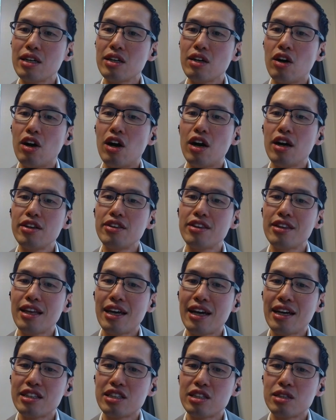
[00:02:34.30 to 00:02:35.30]
on
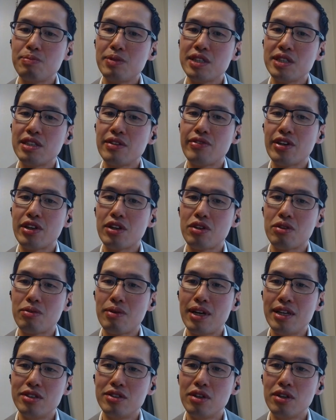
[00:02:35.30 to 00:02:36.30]
that specific
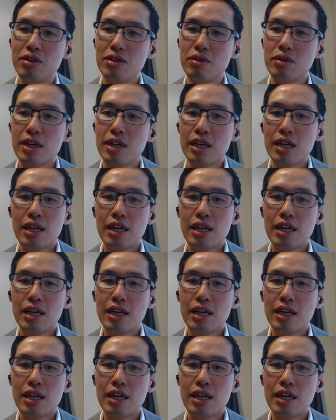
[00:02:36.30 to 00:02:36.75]
thread, though,